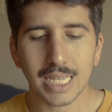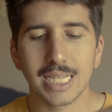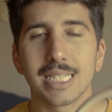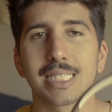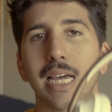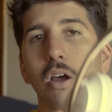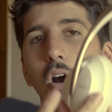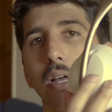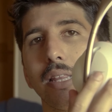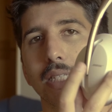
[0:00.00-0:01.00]
is that
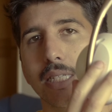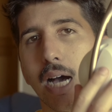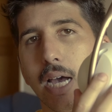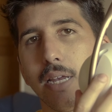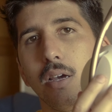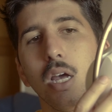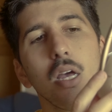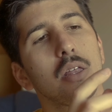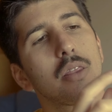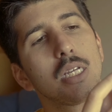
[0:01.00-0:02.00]
on the side,
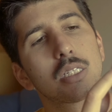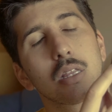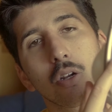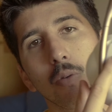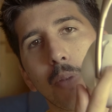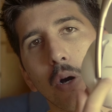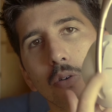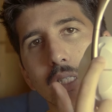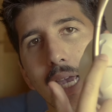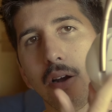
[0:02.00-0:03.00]
this little
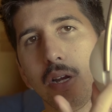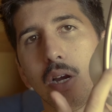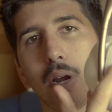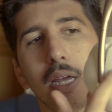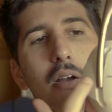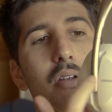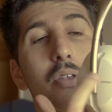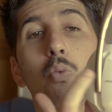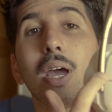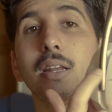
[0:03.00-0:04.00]
Bose area right here on the
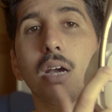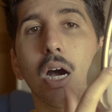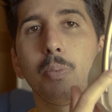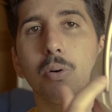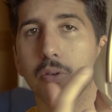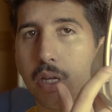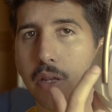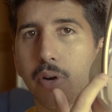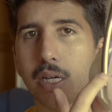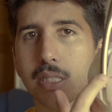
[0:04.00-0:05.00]
right cup, only on
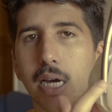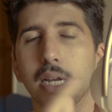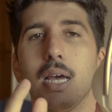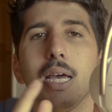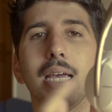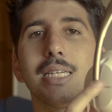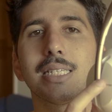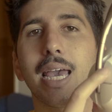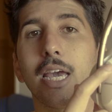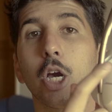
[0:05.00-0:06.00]
the right side, is
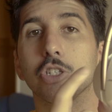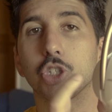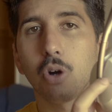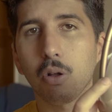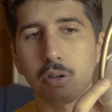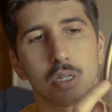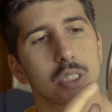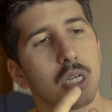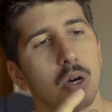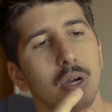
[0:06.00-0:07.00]
a controller.
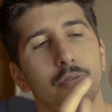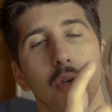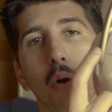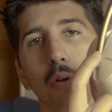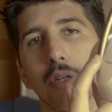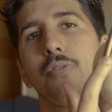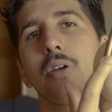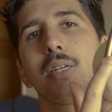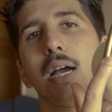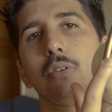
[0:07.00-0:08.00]
So if you hold your
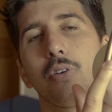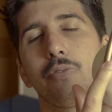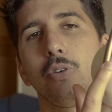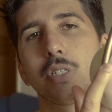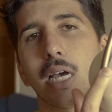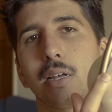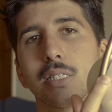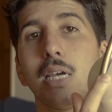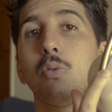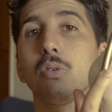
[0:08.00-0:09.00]
finger down for a few
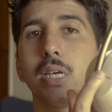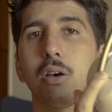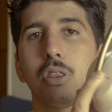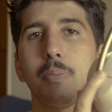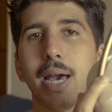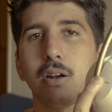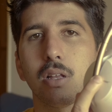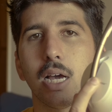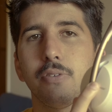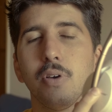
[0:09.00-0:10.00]
seconds, it will tell you the battery
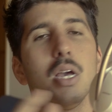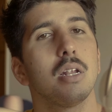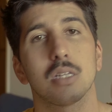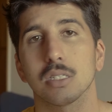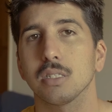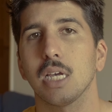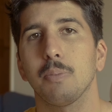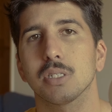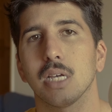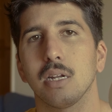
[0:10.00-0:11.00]
life. It doesn't say a
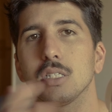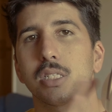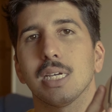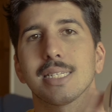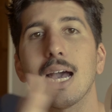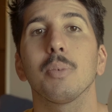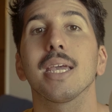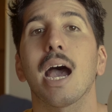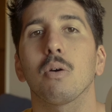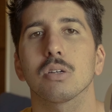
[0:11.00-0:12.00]
percentage, it says how many
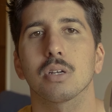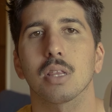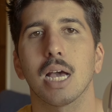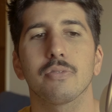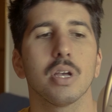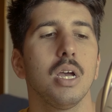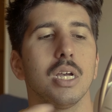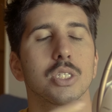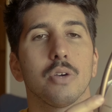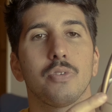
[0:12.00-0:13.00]
hours are left.
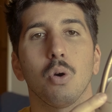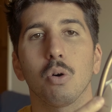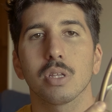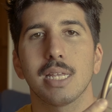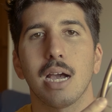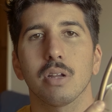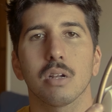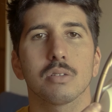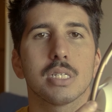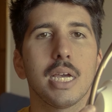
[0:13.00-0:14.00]
So if you hold it down,
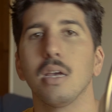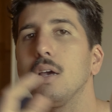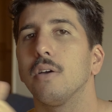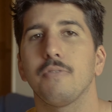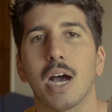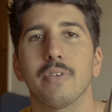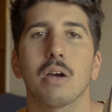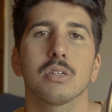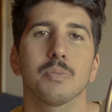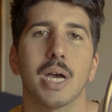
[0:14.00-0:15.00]
it'll say 5
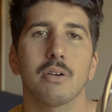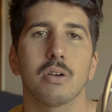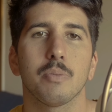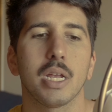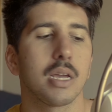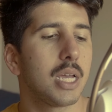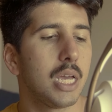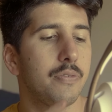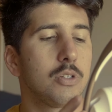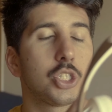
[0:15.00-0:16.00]
hours of battery remaining.
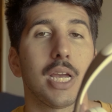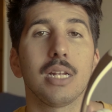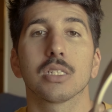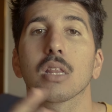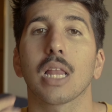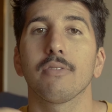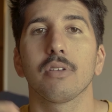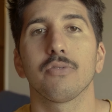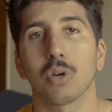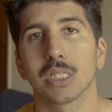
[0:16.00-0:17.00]
If you change the level
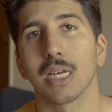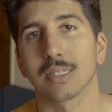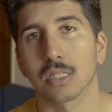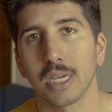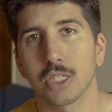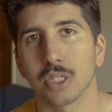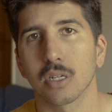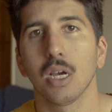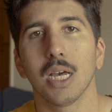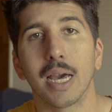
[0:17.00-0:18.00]
of noise cancellation
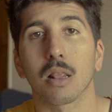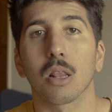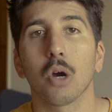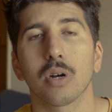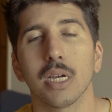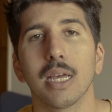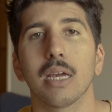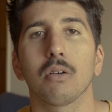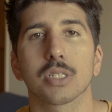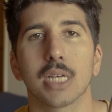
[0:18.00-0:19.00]
and lower it,
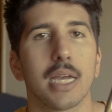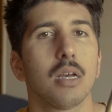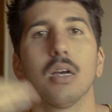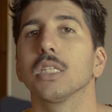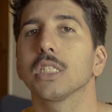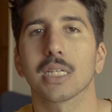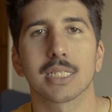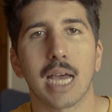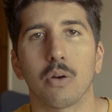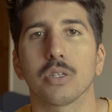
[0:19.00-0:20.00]
it'll say 6
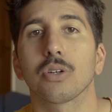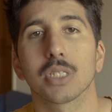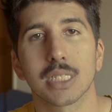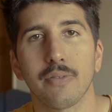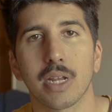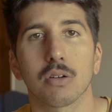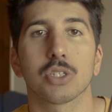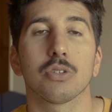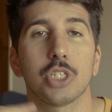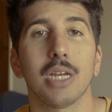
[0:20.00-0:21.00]
hours or 7 hours.
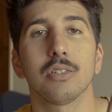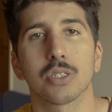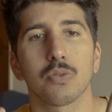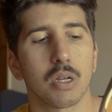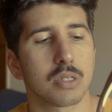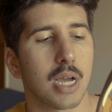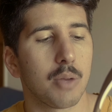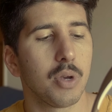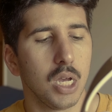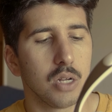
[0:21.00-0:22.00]
So it changes in real
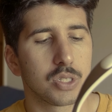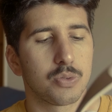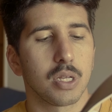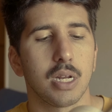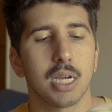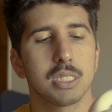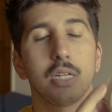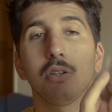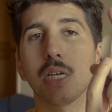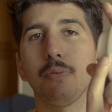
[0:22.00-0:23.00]
time, which is really nice. And
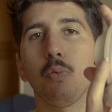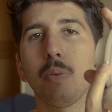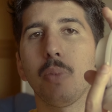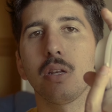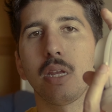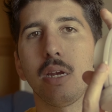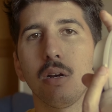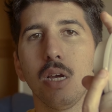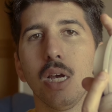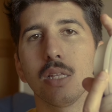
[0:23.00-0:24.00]
you just have one button
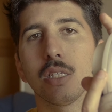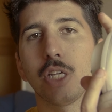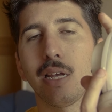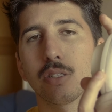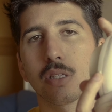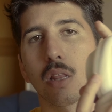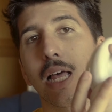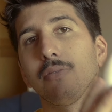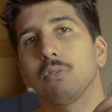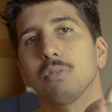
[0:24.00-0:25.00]
here to change the
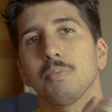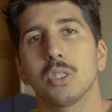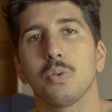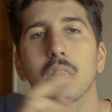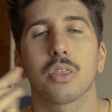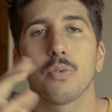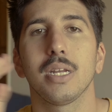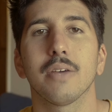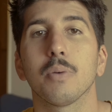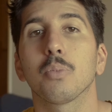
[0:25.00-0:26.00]
level between 3
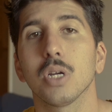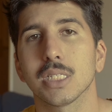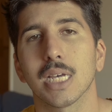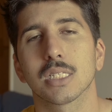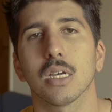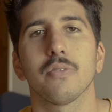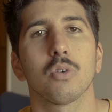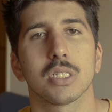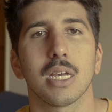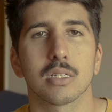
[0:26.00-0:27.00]
different presets of
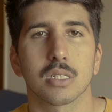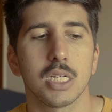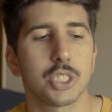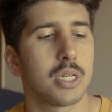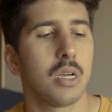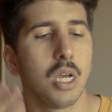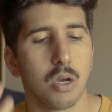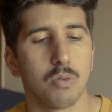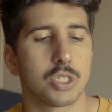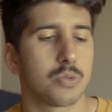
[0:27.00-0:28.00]
noise cancellation,
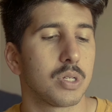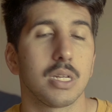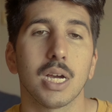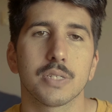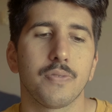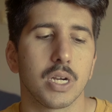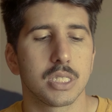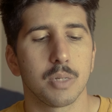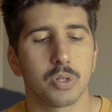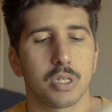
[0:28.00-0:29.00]
which is really nice, very
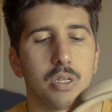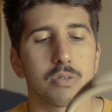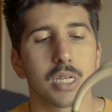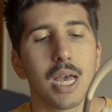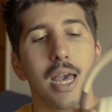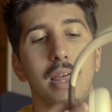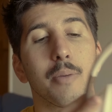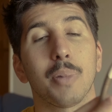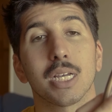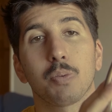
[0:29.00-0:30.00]
simple to use. The
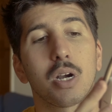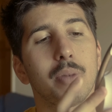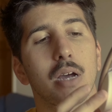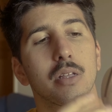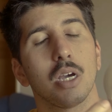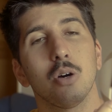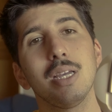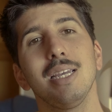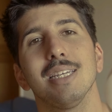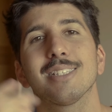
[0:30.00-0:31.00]
best part about it though
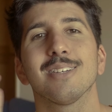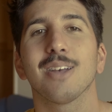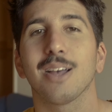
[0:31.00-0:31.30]
is,